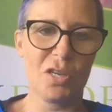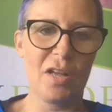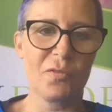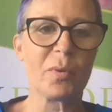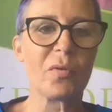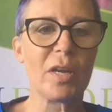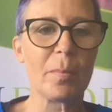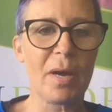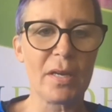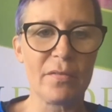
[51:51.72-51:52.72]
you have to be really
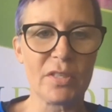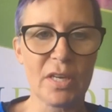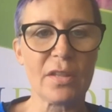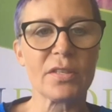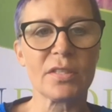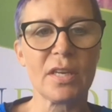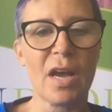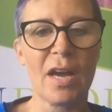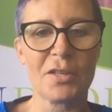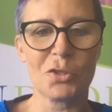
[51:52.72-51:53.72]
bad even to get the
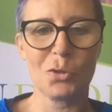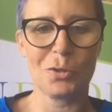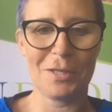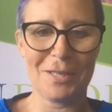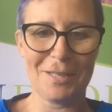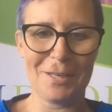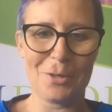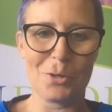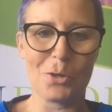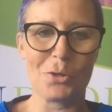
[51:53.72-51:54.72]
CI. So yeah,
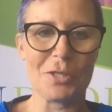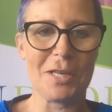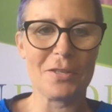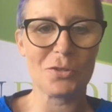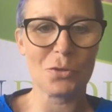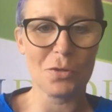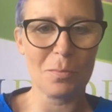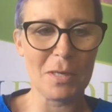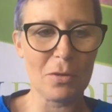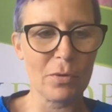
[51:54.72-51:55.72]
you're not going to sort of the
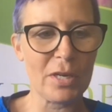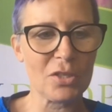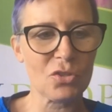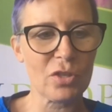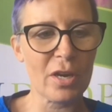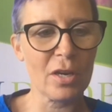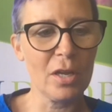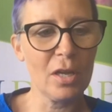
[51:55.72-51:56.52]
middle range there.